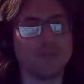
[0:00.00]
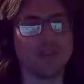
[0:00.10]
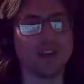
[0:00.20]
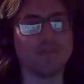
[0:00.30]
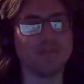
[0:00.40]

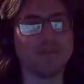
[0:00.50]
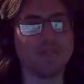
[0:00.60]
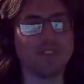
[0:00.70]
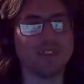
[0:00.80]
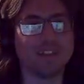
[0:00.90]
Well,
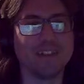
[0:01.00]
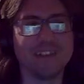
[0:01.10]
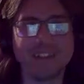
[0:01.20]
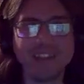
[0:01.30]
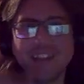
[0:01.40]

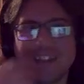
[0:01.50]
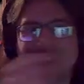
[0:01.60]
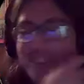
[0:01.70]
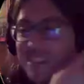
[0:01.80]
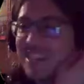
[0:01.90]

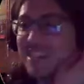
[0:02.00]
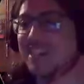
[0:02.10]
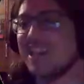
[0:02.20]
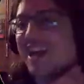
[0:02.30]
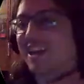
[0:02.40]
we
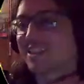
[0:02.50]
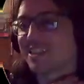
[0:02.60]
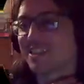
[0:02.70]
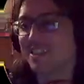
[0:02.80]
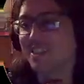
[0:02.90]
didn't get
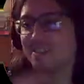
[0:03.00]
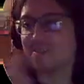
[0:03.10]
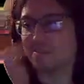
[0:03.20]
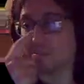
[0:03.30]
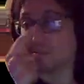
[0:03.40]
it.
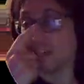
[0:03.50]
But we